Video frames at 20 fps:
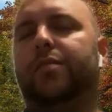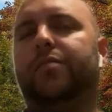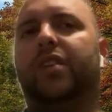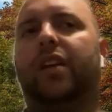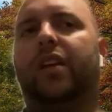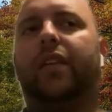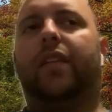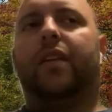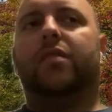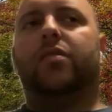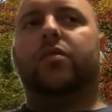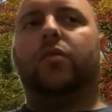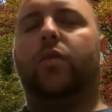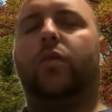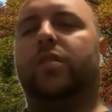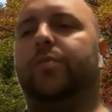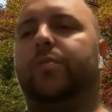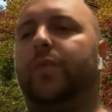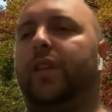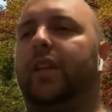like that's
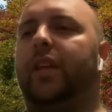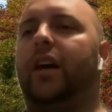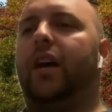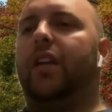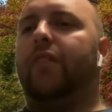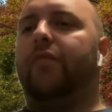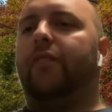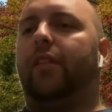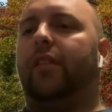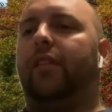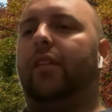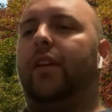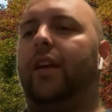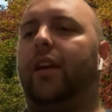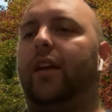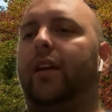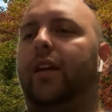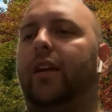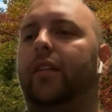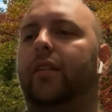always been kind of a
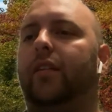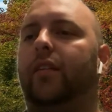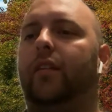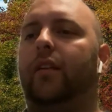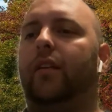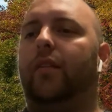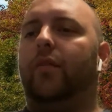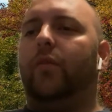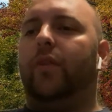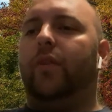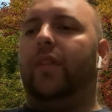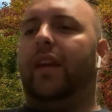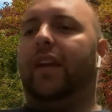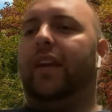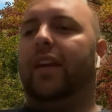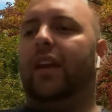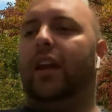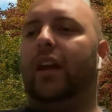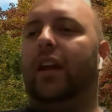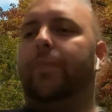thing. When they
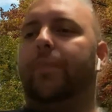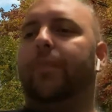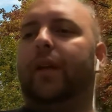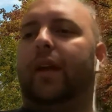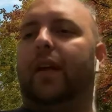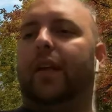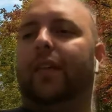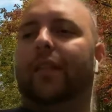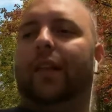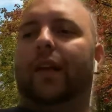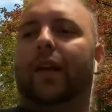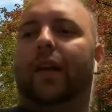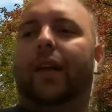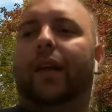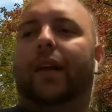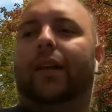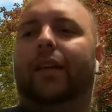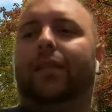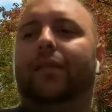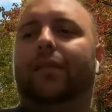get up that
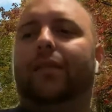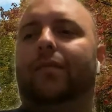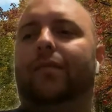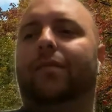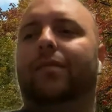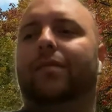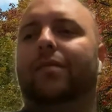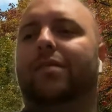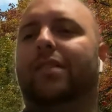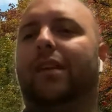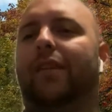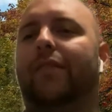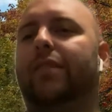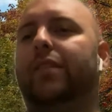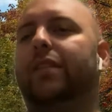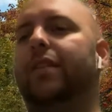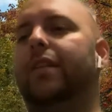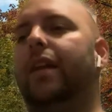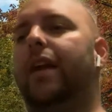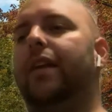
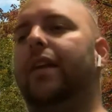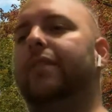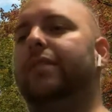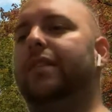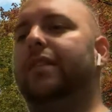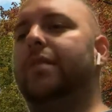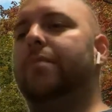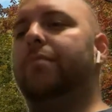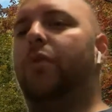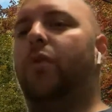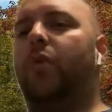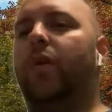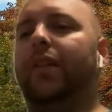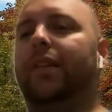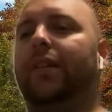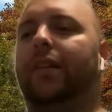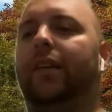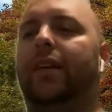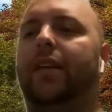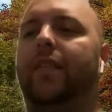17, 18-point
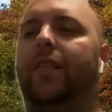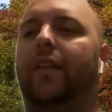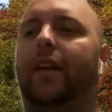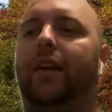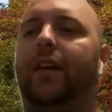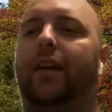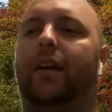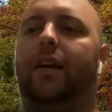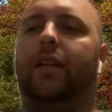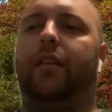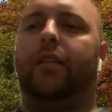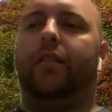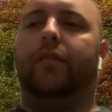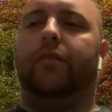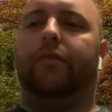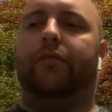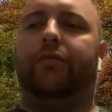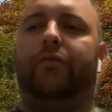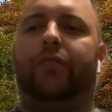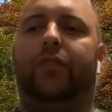lead, they kind
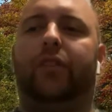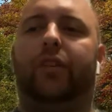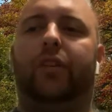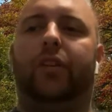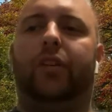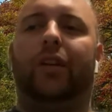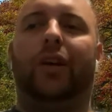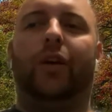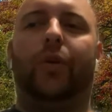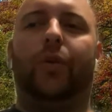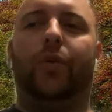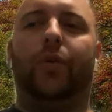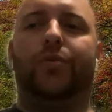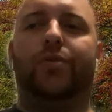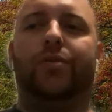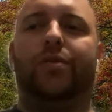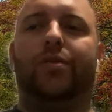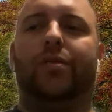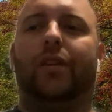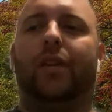of
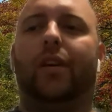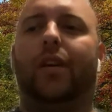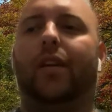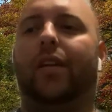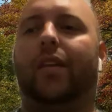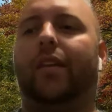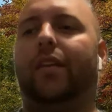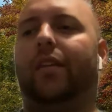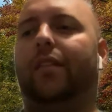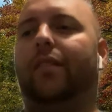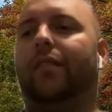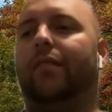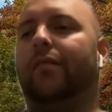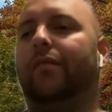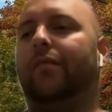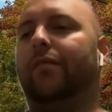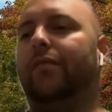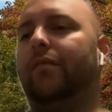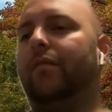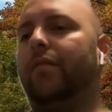coast,
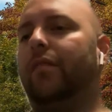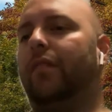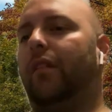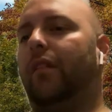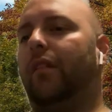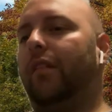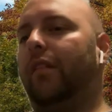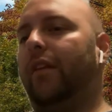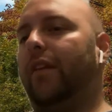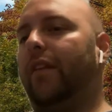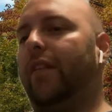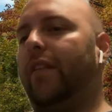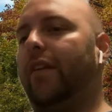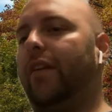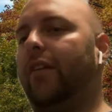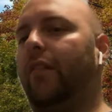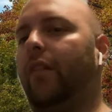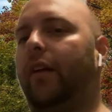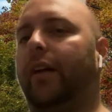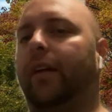and then
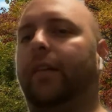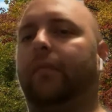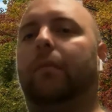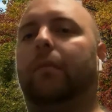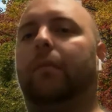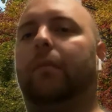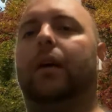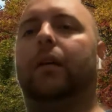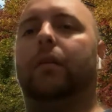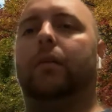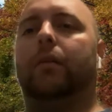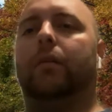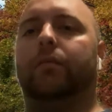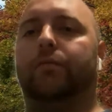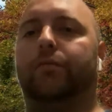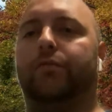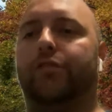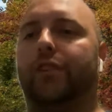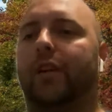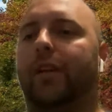they're like, oh,
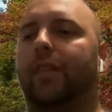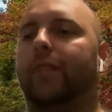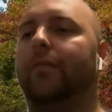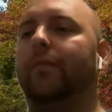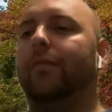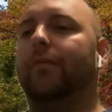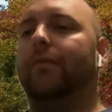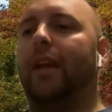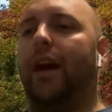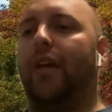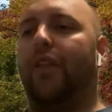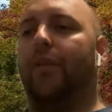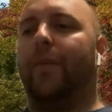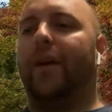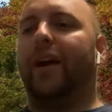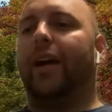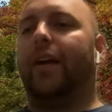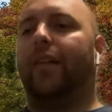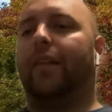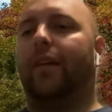shit. Now they're
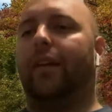back in the